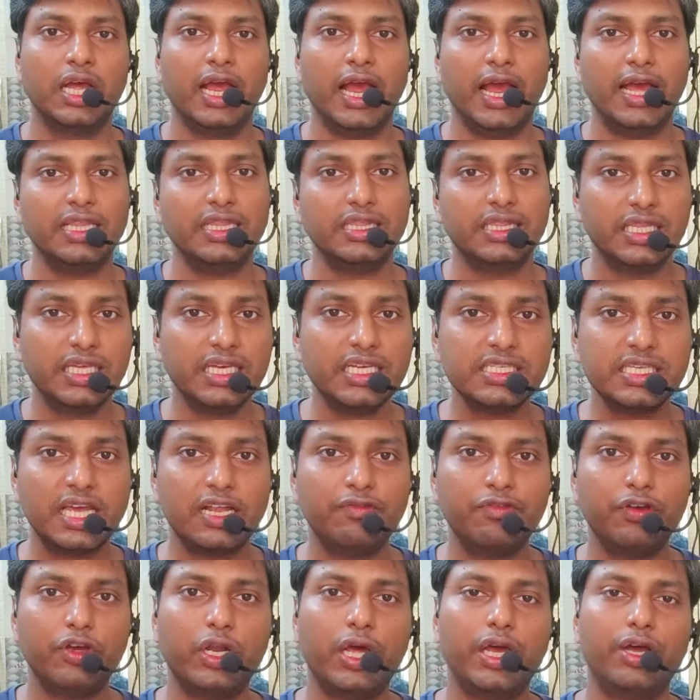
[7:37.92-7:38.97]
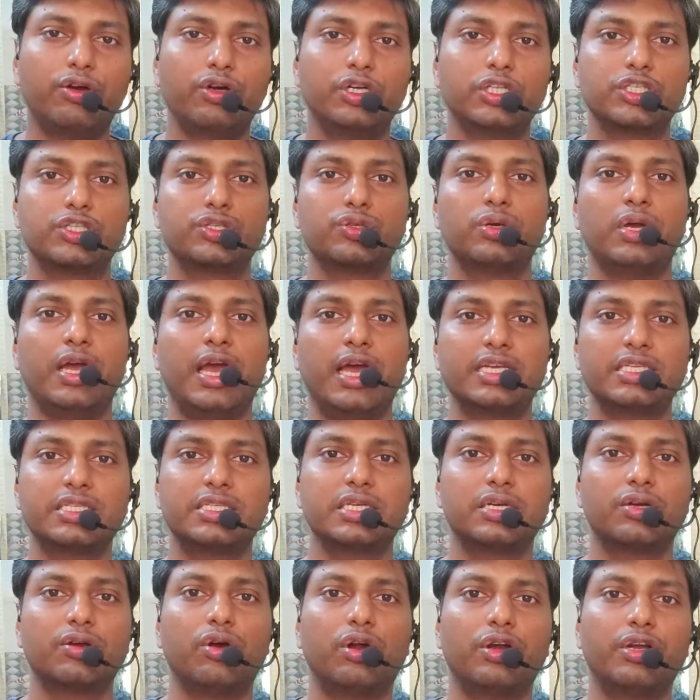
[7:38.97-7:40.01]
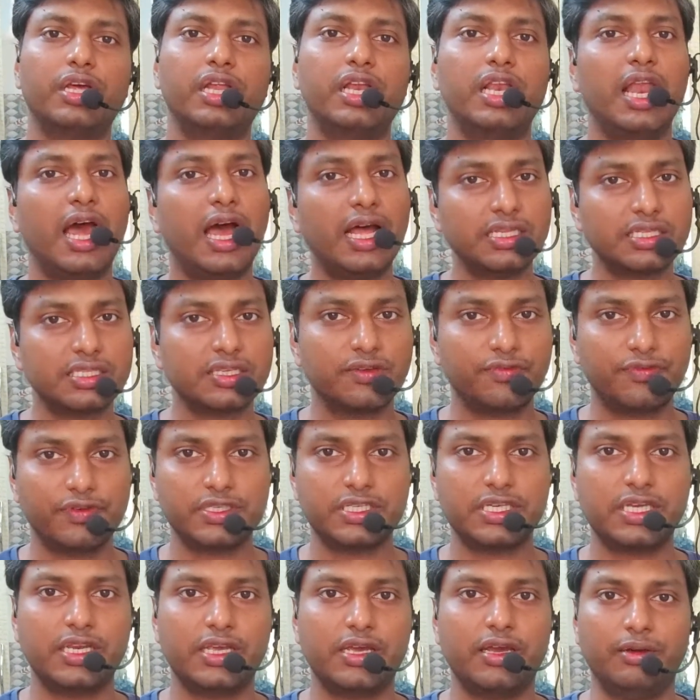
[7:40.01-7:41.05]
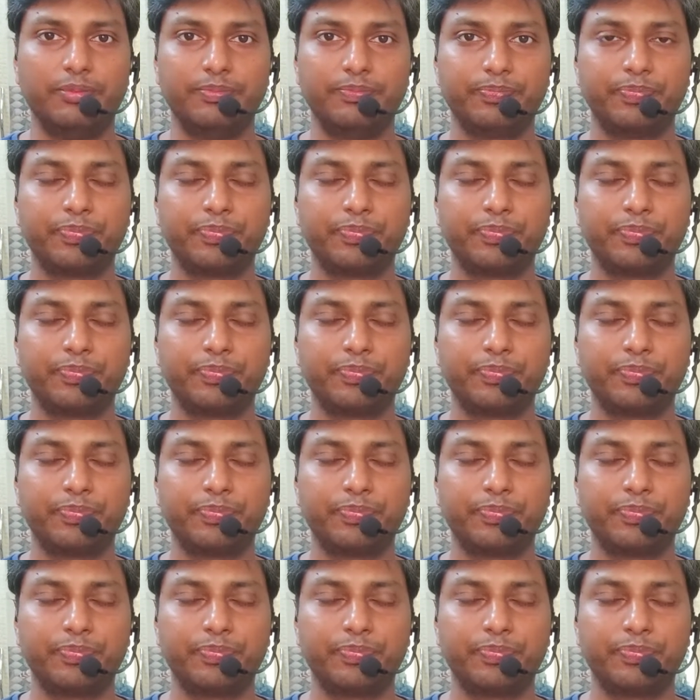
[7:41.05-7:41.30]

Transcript: and these alveoli also has got a large surface area.